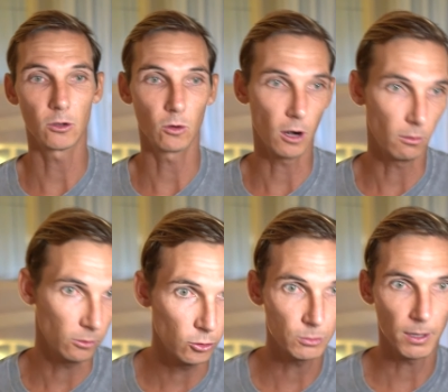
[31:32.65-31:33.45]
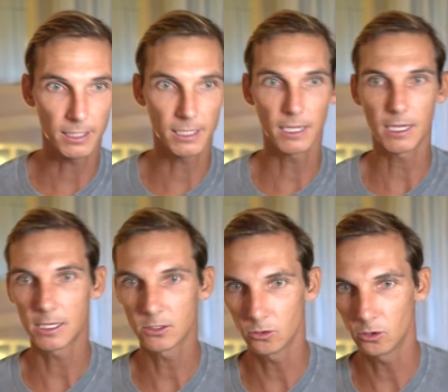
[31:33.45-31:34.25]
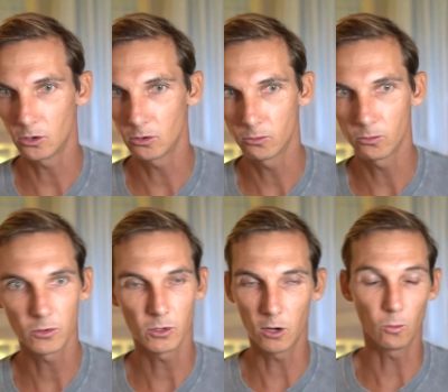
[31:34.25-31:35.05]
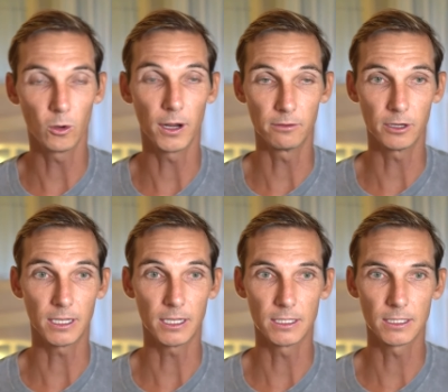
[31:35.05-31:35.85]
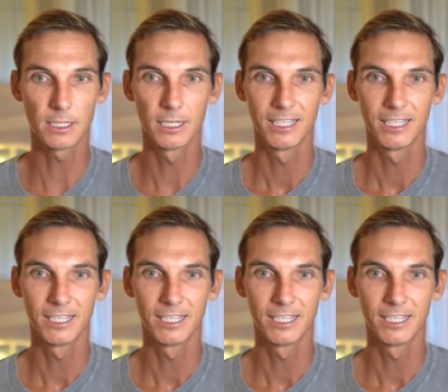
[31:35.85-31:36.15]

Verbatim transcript: or I'll lose my keys, or, whatever it is,